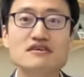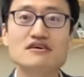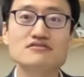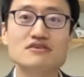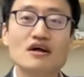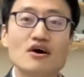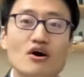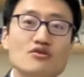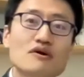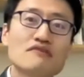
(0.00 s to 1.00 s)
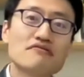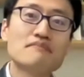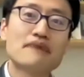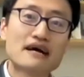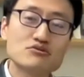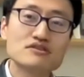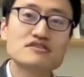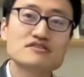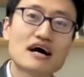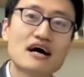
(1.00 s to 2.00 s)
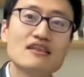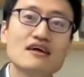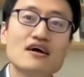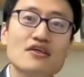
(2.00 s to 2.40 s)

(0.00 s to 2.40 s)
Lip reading: There's all the way from battery design,